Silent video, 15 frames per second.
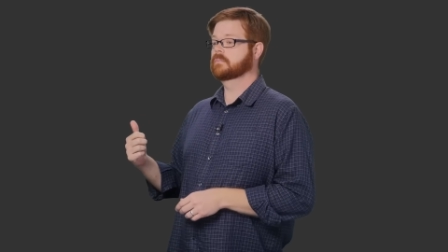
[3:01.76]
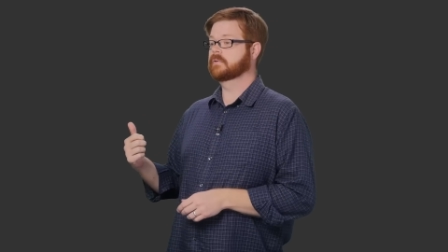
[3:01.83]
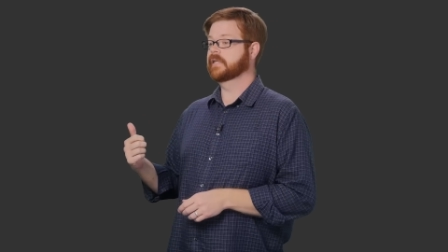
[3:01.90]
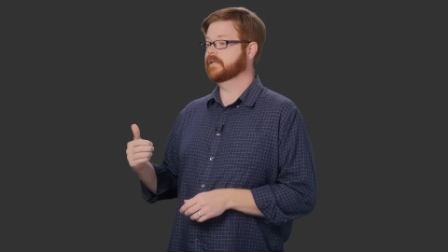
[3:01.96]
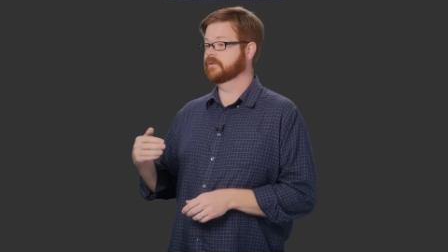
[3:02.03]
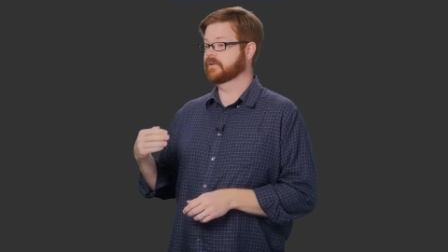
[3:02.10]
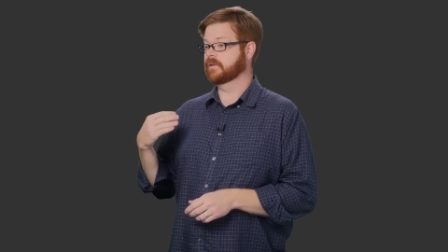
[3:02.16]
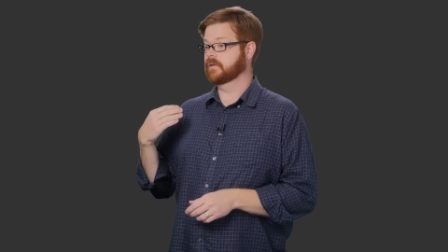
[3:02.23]

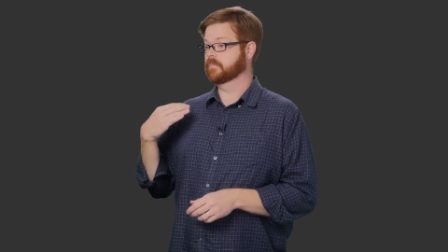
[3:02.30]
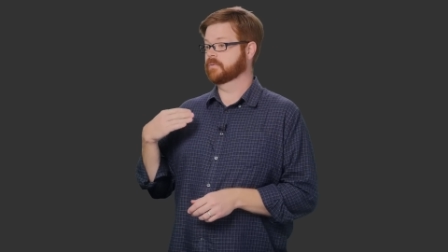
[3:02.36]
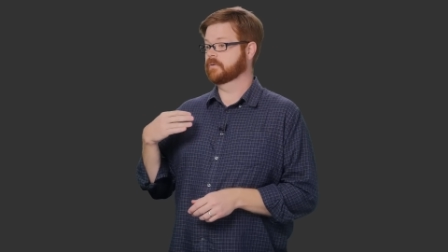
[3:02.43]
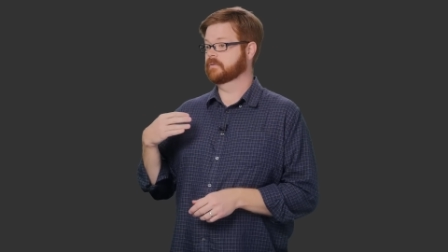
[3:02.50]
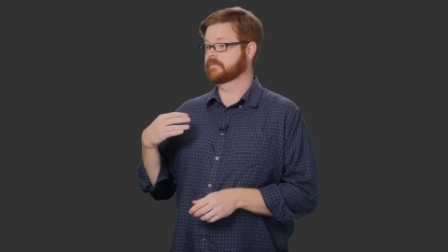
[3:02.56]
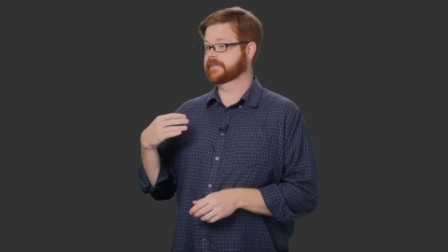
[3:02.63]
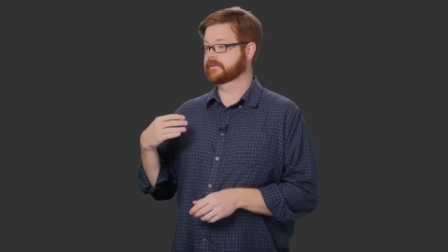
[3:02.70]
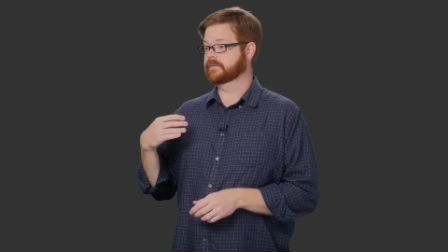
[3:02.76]
legal didn't
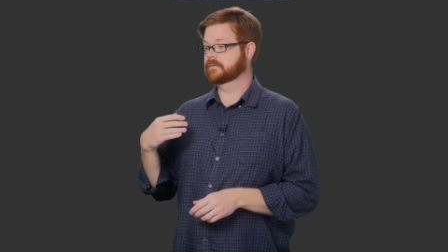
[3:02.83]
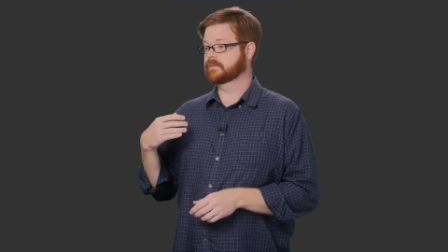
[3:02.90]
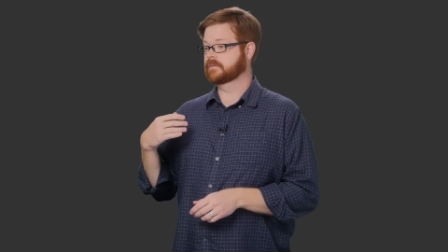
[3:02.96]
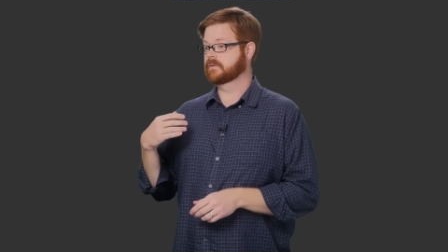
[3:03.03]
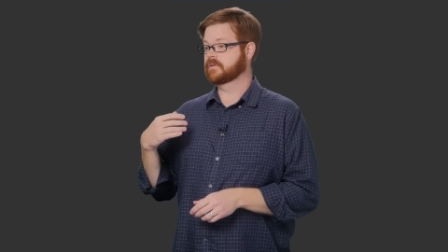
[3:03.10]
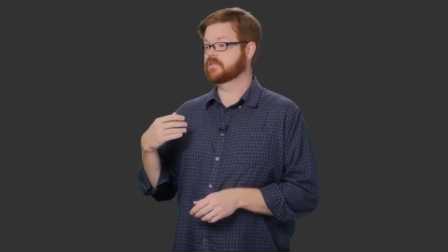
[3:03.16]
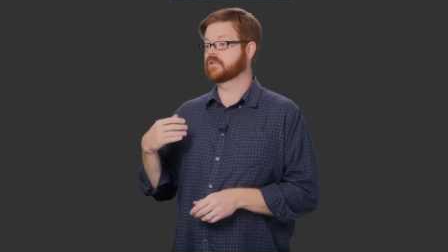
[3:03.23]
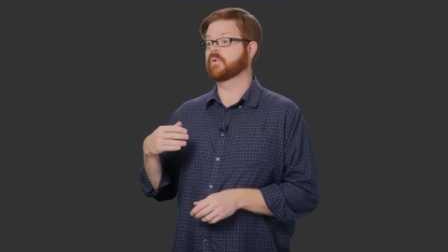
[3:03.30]
approve that,
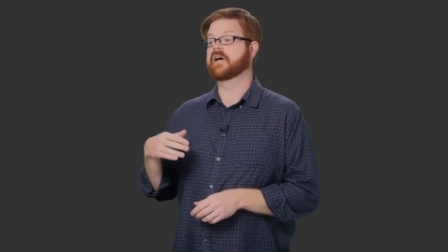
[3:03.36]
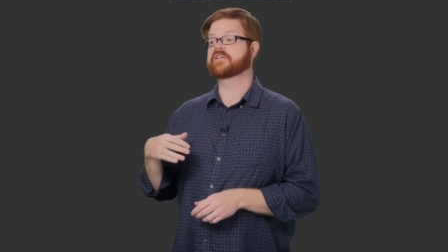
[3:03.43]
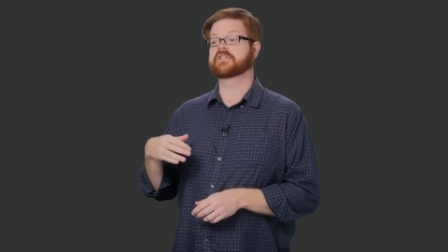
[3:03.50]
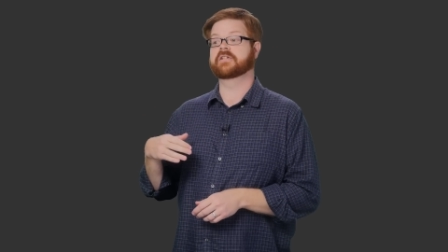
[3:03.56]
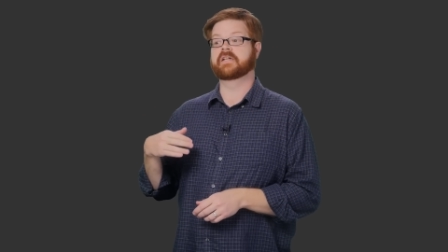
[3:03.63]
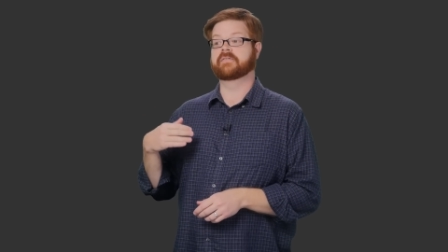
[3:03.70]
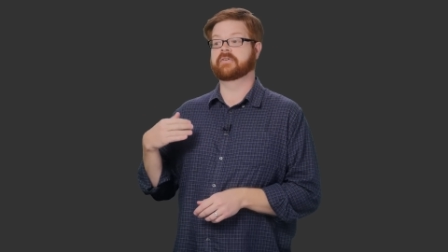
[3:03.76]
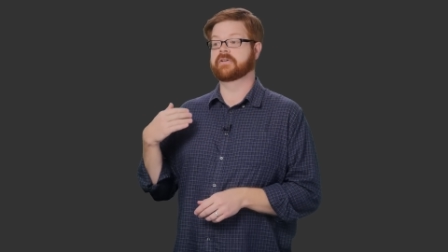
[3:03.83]
so I
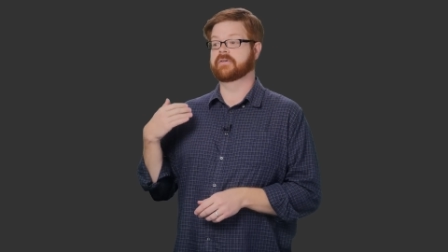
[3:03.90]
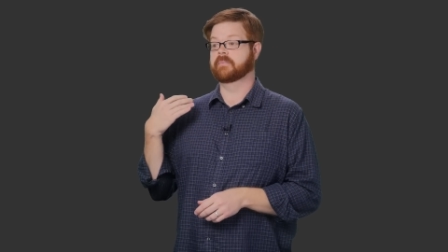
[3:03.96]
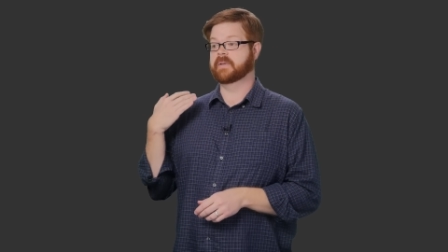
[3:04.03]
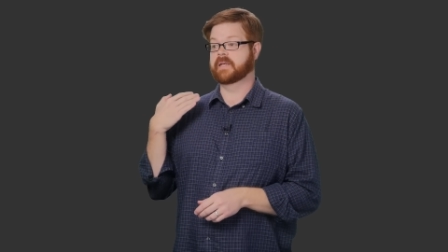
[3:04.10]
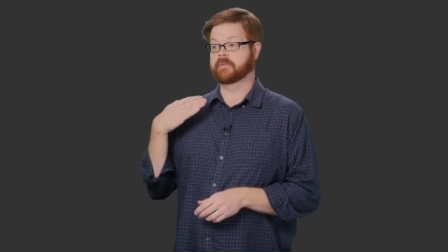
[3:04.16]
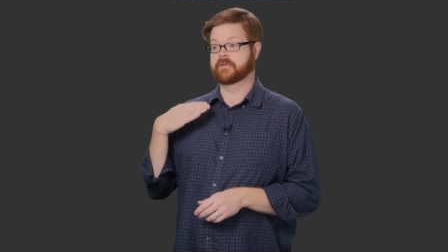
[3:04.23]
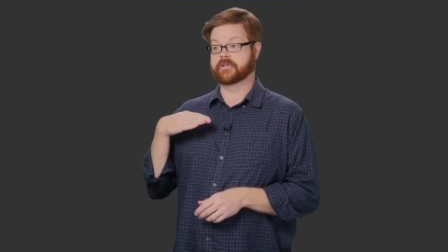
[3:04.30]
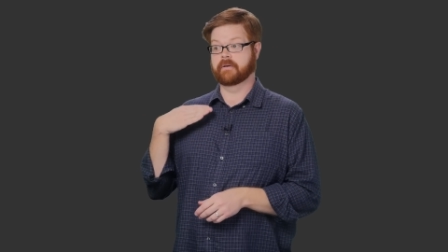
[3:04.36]
shouldn't even do the
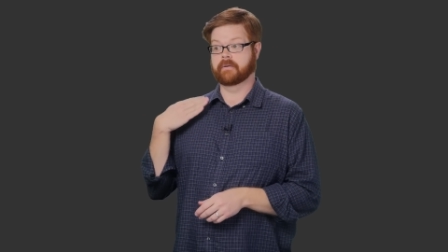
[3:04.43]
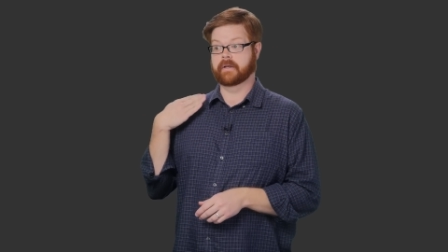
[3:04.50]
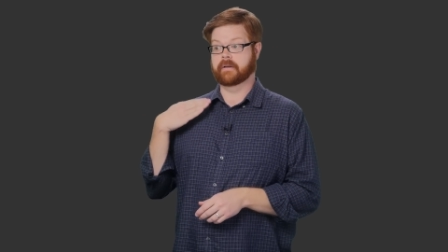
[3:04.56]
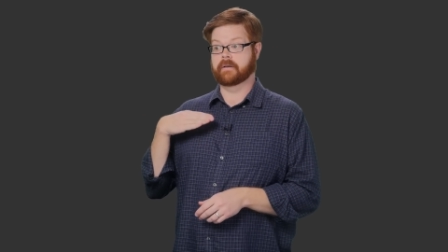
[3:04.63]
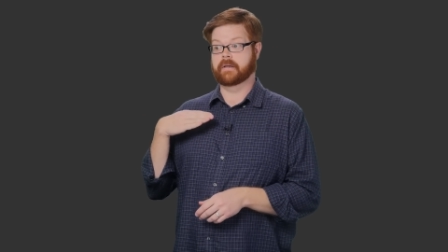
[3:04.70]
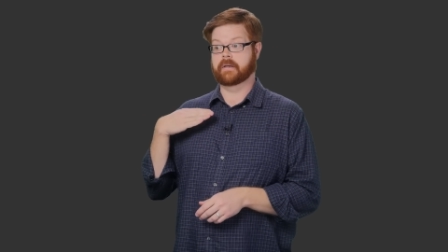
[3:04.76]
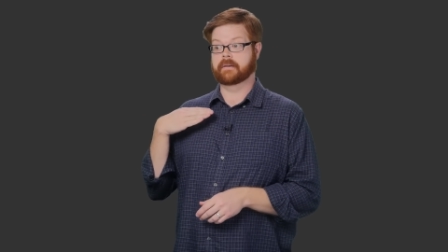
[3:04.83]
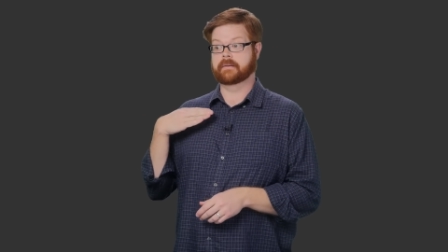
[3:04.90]
Bieber joke at
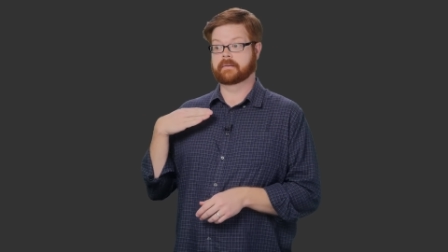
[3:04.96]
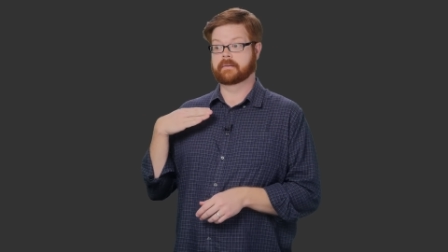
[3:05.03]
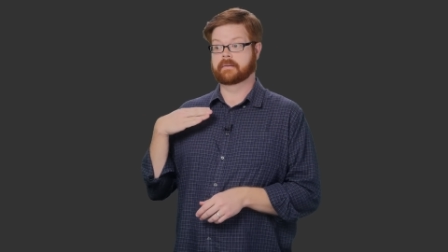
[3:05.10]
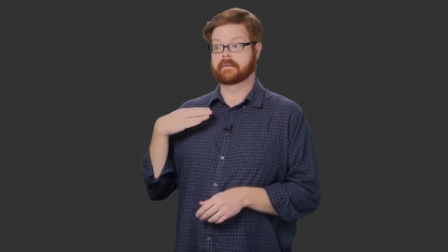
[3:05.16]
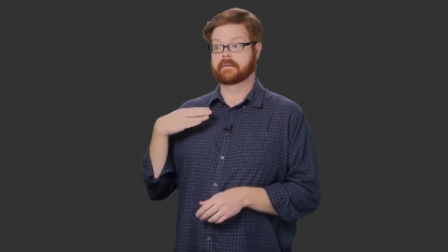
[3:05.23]
all.